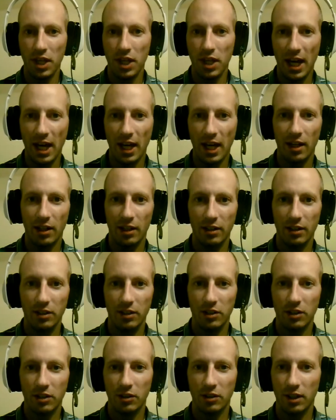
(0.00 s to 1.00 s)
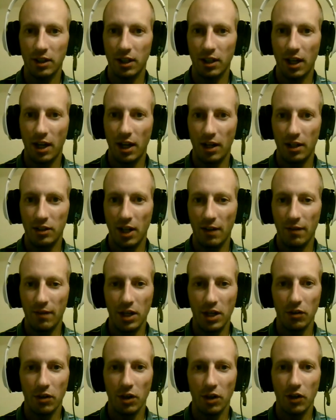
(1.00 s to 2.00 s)
that? Do they have
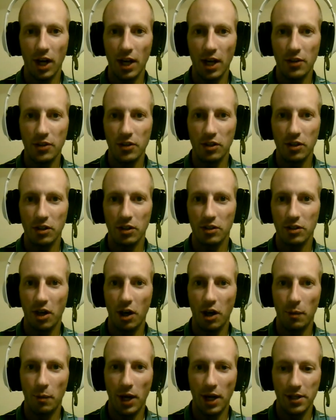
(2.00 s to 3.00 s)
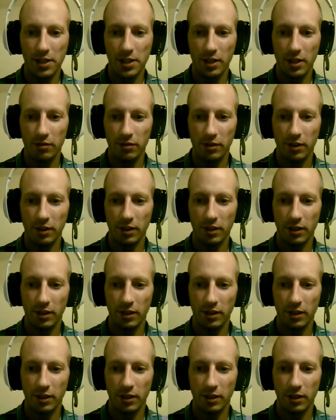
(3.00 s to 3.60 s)
any regrets, or is it all positive?